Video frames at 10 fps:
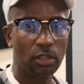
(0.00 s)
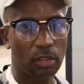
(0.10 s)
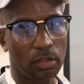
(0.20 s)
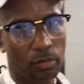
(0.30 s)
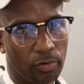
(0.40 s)

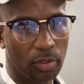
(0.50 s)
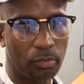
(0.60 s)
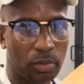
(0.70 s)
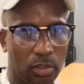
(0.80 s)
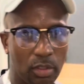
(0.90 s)
You feel
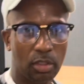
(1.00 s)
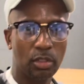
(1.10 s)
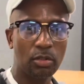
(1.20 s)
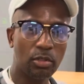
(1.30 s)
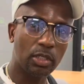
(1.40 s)
me?
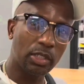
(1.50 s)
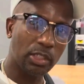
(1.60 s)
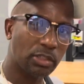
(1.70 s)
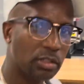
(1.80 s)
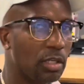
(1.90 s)
You looking
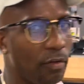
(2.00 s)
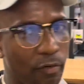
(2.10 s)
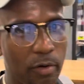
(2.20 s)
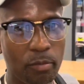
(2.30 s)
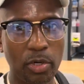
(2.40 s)
at yourself in
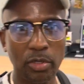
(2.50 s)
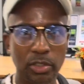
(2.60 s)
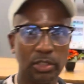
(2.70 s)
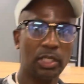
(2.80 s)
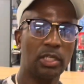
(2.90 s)
the mirror to
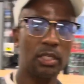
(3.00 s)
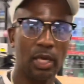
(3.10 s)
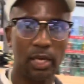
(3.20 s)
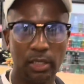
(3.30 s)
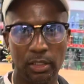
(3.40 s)
say,
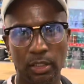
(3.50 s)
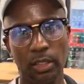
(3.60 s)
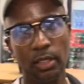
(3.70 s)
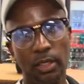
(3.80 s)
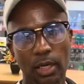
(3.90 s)
hey,
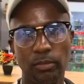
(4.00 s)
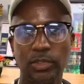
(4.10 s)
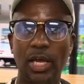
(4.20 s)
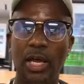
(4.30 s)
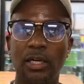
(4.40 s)
I'm
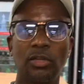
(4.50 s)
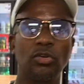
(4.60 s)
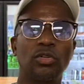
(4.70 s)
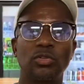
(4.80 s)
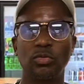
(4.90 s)
tired of
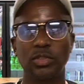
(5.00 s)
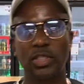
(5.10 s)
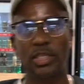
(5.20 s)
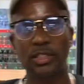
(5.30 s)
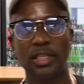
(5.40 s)
going through the
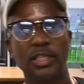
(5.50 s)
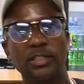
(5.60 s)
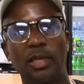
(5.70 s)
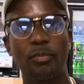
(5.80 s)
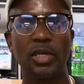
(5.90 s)
same things
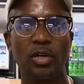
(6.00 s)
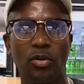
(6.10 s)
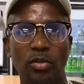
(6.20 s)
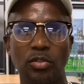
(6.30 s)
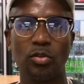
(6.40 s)
I've been
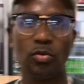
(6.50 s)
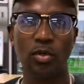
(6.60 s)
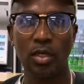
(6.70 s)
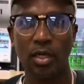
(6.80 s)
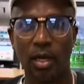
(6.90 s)
going through.
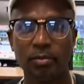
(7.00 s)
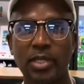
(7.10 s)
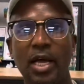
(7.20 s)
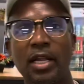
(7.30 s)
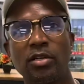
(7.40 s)
I'm
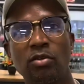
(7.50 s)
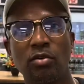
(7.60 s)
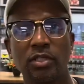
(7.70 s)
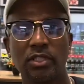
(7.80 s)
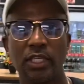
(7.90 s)
tired of
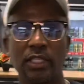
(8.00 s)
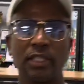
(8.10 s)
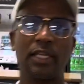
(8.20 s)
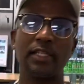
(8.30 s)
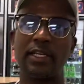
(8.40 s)
doing the same
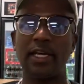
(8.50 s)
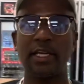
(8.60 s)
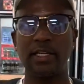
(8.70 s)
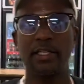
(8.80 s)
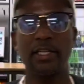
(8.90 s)
thing day
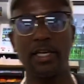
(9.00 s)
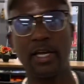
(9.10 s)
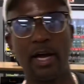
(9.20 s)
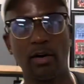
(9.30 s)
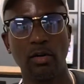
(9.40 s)
in and day
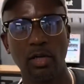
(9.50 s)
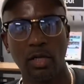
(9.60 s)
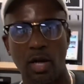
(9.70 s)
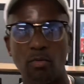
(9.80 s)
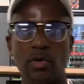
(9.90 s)
out.
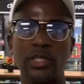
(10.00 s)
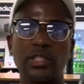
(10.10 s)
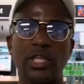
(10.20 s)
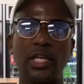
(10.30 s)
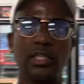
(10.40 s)
I'm ready to
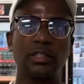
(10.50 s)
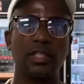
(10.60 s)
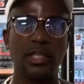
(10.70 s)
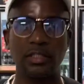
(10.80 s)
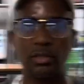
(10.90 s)
change
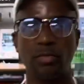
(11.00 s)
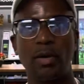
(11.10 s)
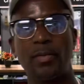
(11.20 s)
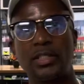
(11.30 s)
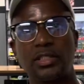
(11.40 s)
things
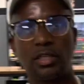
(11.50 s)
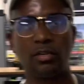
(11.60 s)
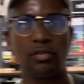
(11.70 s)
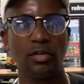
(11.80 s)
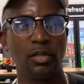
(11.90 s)
about
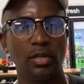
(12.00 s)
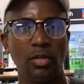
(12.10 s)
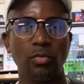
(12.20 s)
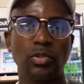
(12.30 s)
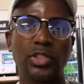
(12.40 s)
myself.
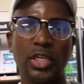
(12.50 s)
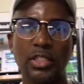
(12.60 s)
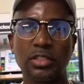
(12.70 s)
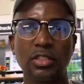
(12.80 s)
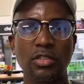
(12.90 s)
What
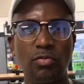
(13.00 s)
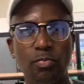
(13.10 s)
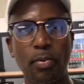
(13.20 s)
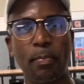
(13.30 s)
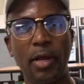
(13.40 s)
changes are you
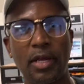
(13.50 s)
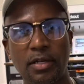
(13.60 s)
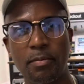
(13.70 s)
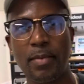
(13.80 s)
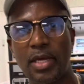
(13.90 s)
prepared
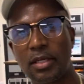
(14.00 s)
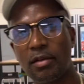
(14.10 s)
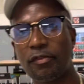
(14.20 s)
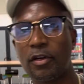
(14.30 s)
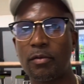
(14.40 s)
to make? You
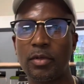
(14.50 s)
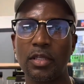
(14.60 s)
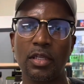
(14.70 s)
feel me?